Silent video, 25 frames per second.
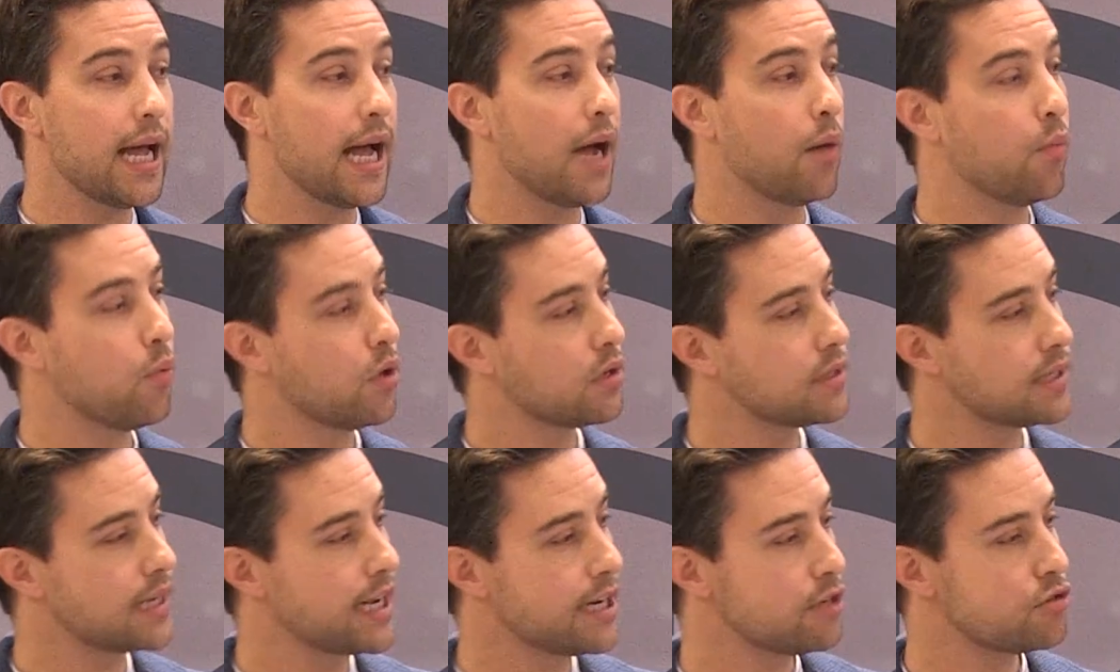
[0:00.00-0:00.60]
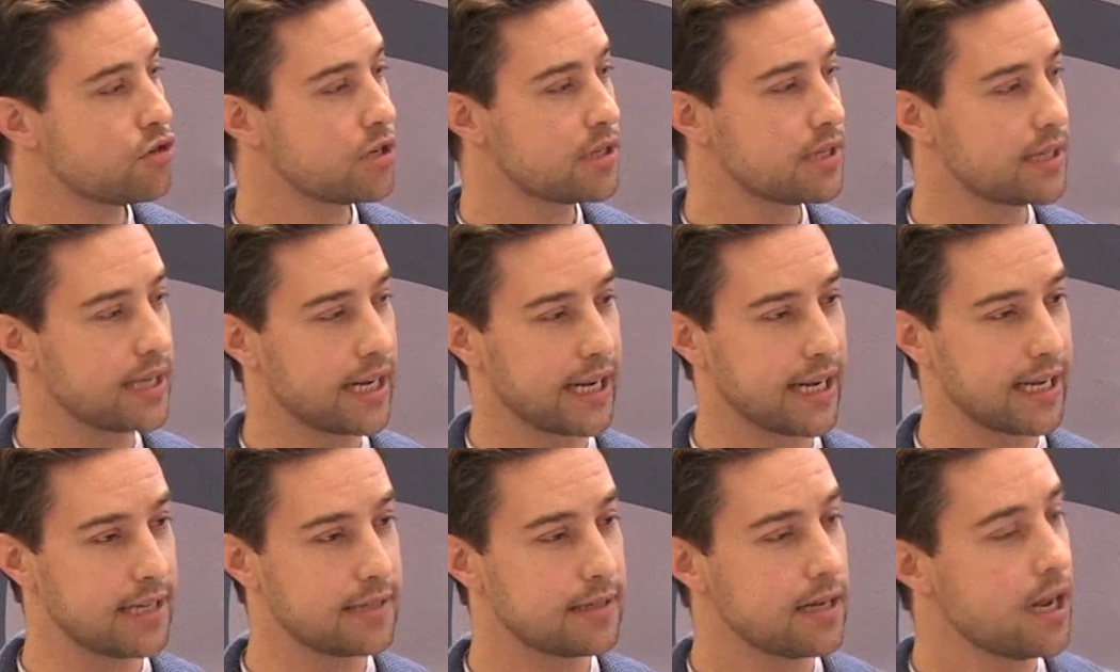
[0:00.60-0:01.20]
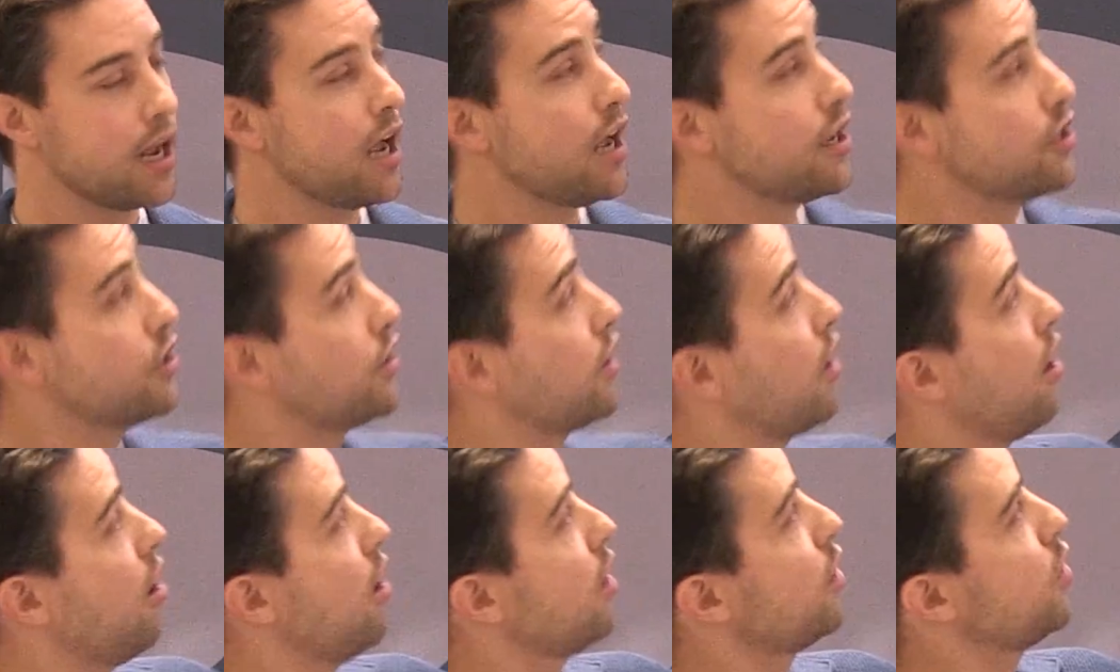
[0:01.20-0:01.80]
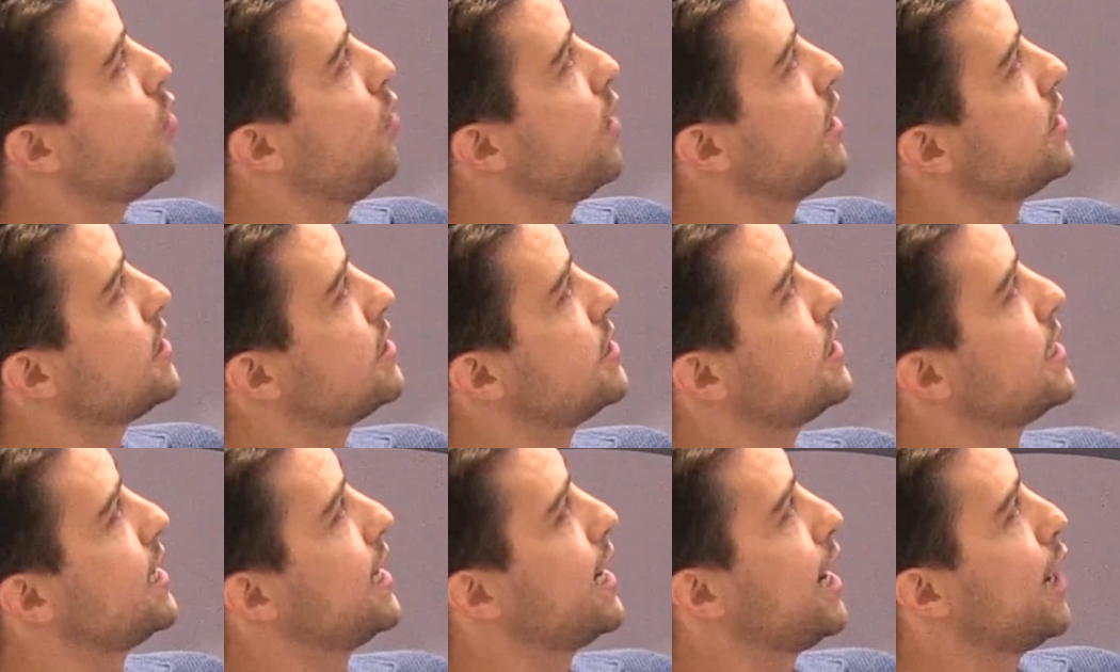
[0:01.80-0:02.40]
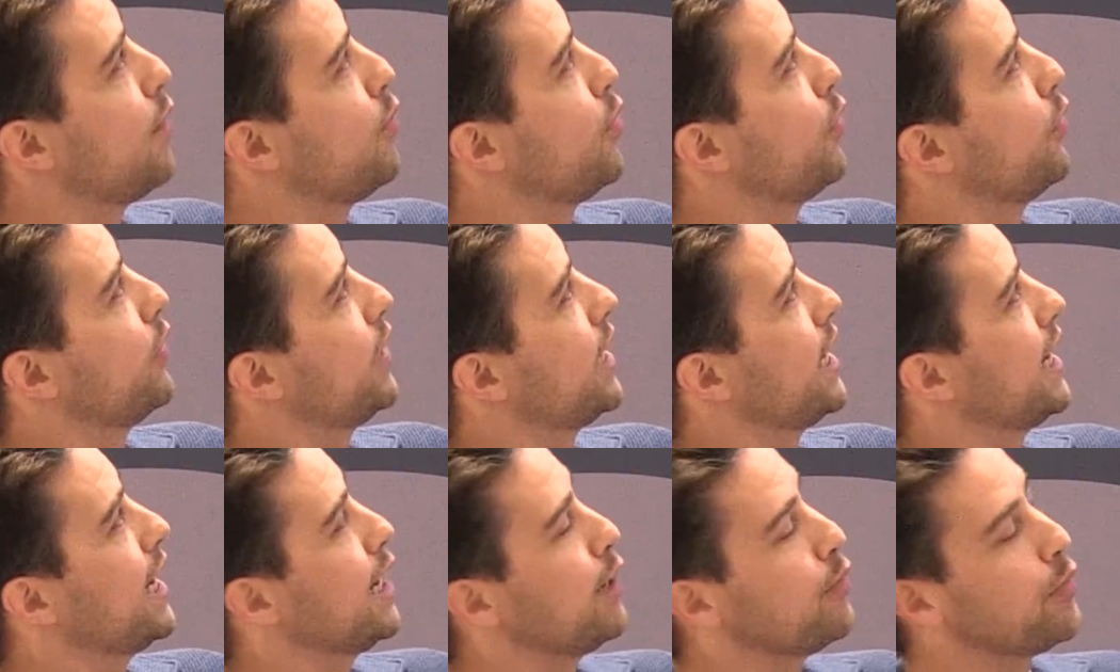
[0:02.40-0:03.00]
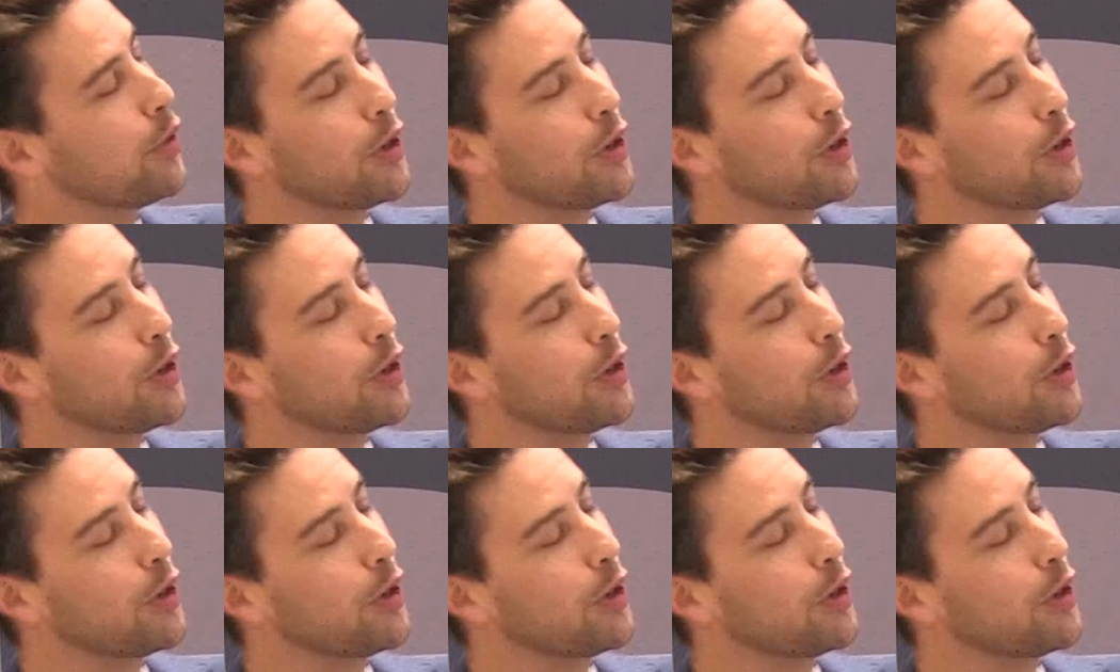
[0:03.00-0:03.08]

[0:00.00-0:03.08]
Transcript: And what's interesting is, you can't quite see it up on here,